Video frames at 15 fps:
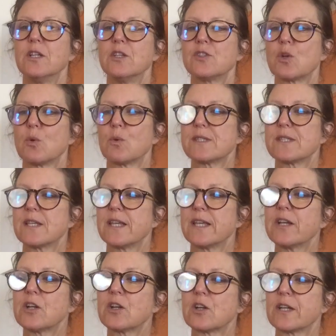So what's in
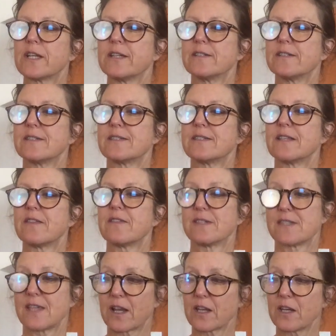here is the
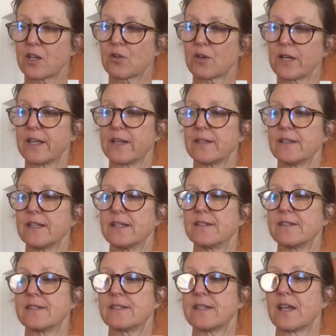second ingredient
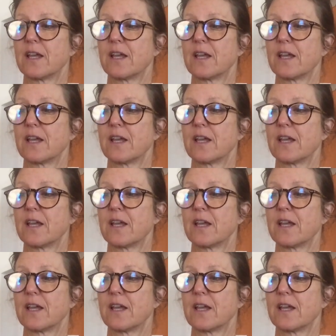is,